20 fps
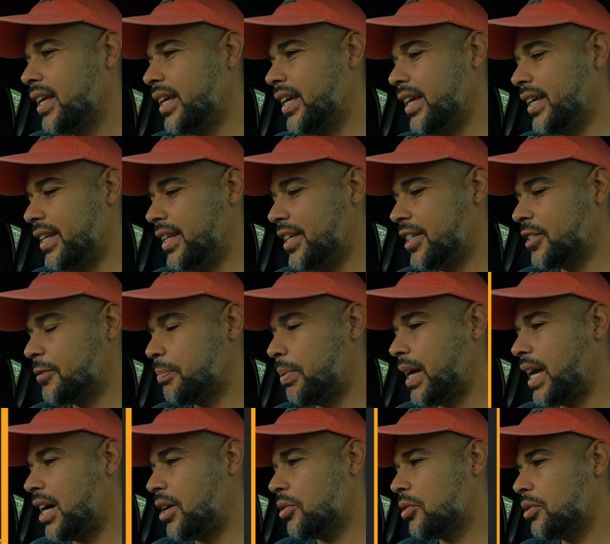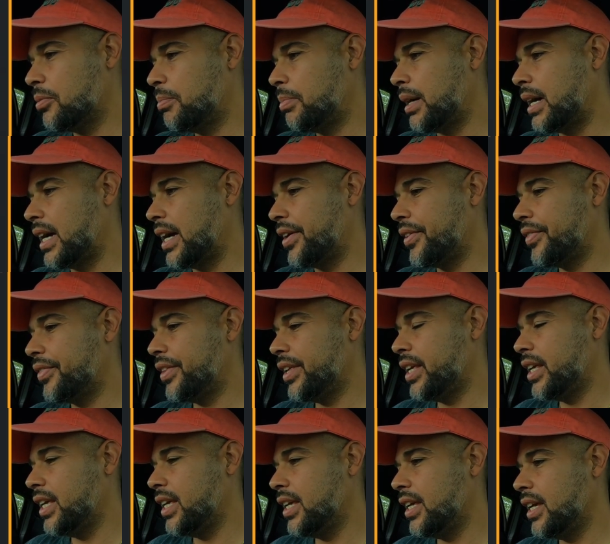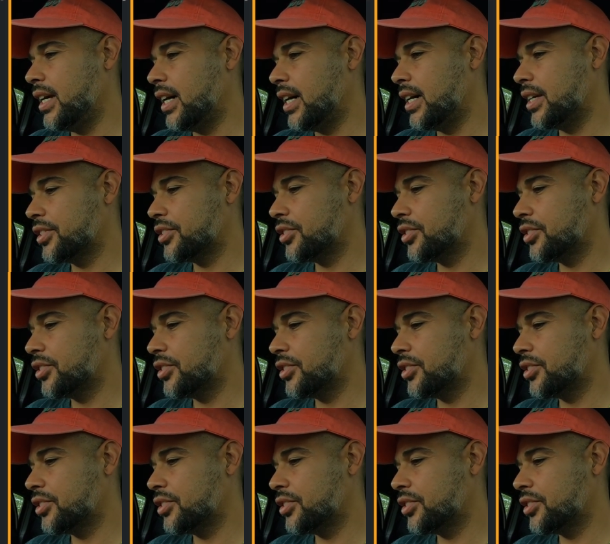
it is powered by the uh,